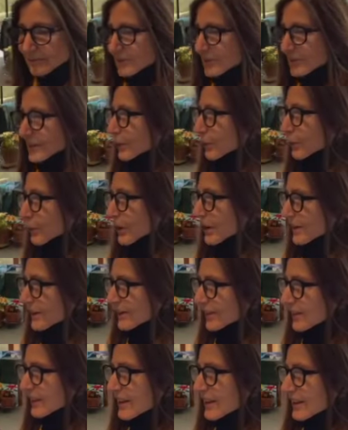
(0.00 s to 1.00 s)
That's why
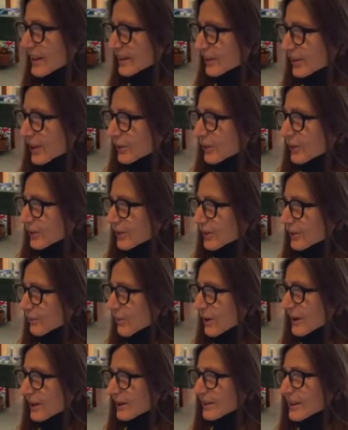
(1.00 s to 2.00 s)
he's eating locusts and
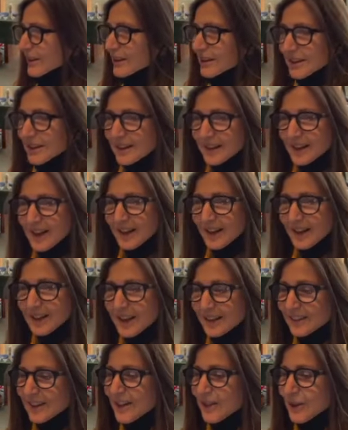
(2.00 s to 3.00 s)
wild honey and has
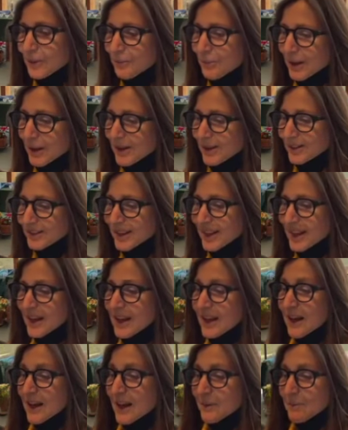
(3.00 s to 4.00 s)
that leather belt.
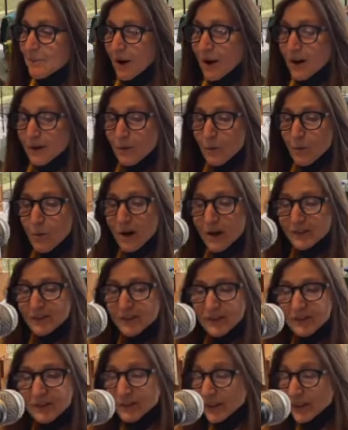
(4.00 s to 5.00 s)
Mark wants us,